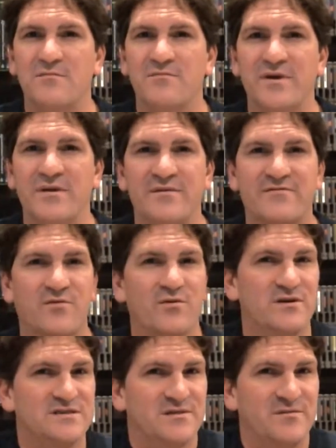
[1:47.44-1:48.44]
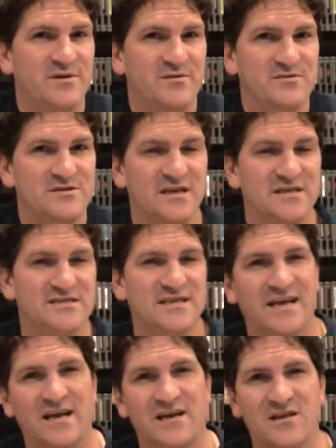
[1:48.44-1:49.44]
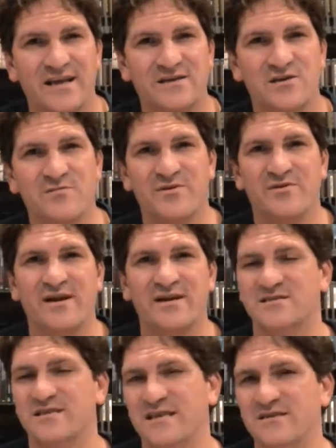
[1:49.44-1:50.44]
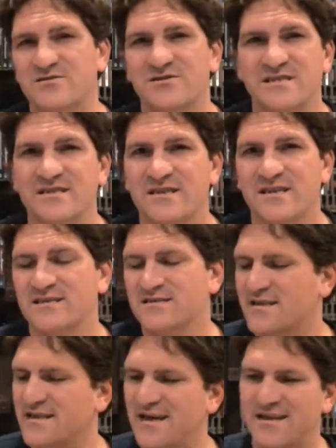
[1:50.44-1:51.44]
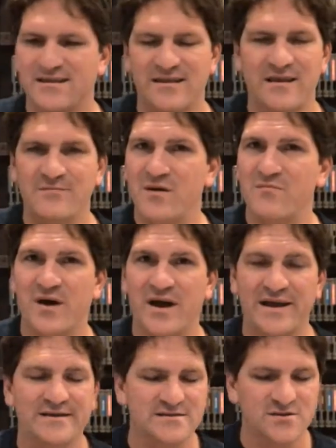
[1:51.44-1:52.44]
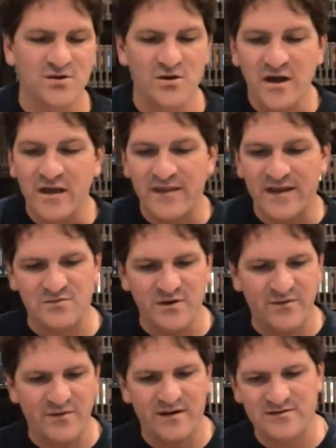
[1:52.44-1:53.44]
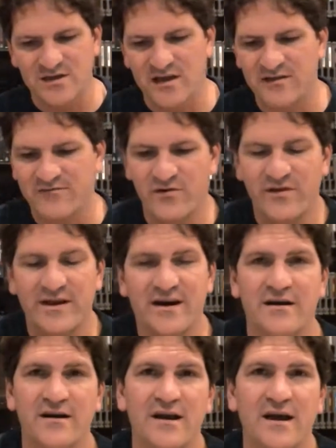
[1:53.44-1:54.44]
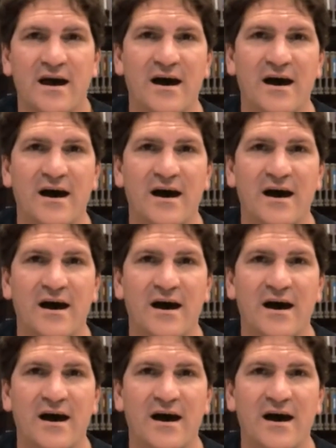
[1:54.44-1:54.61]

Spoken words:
maybe for someone who's not just like a collector but they're actually interested in things like that, they might buy it. So that's really what I was looking for there.